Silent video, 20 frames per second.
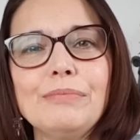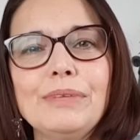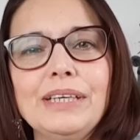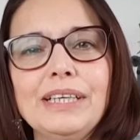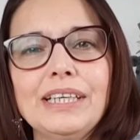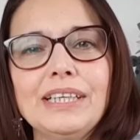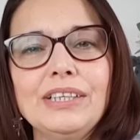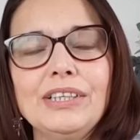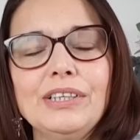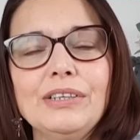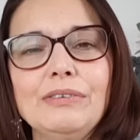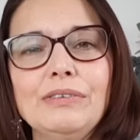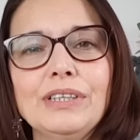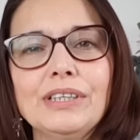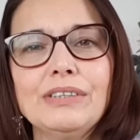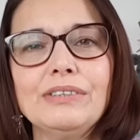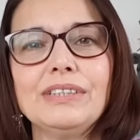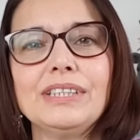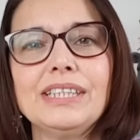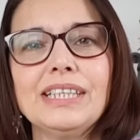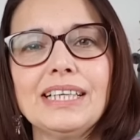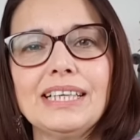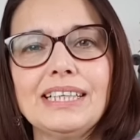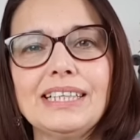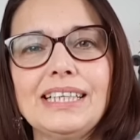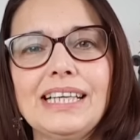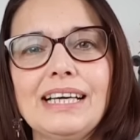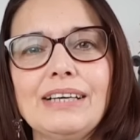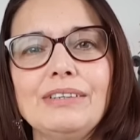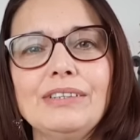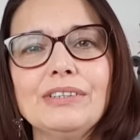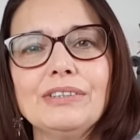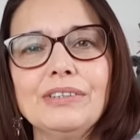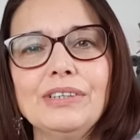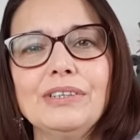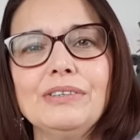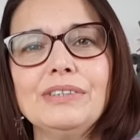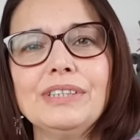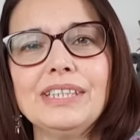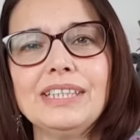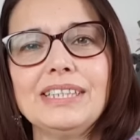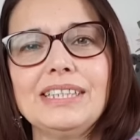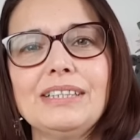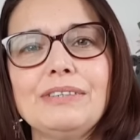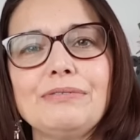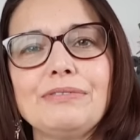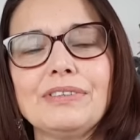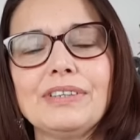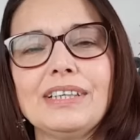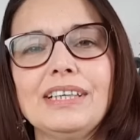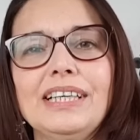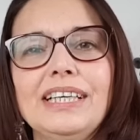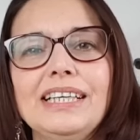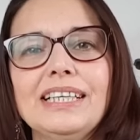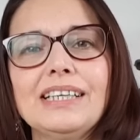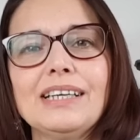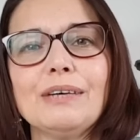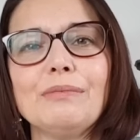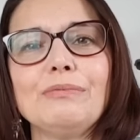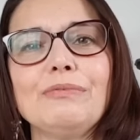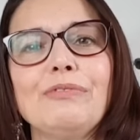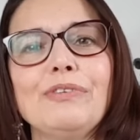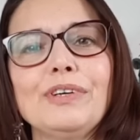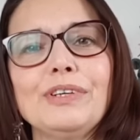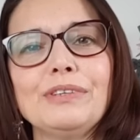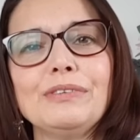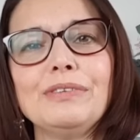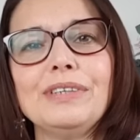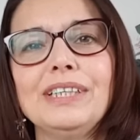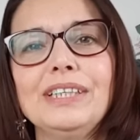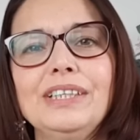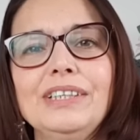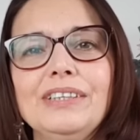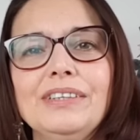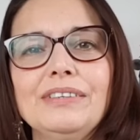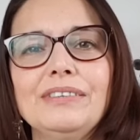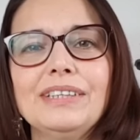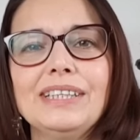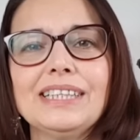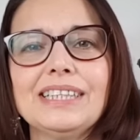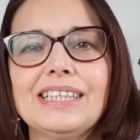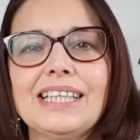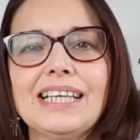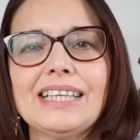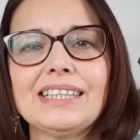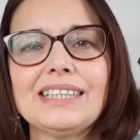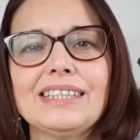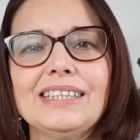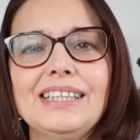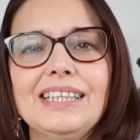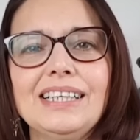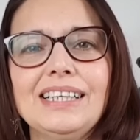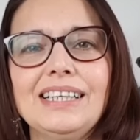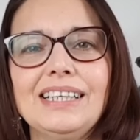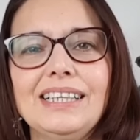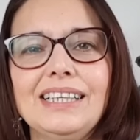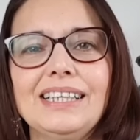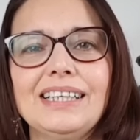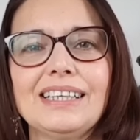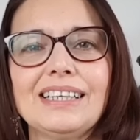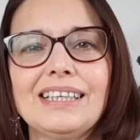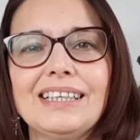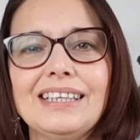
me and you used it and now you're using it differently and I'm following you, is that stealing?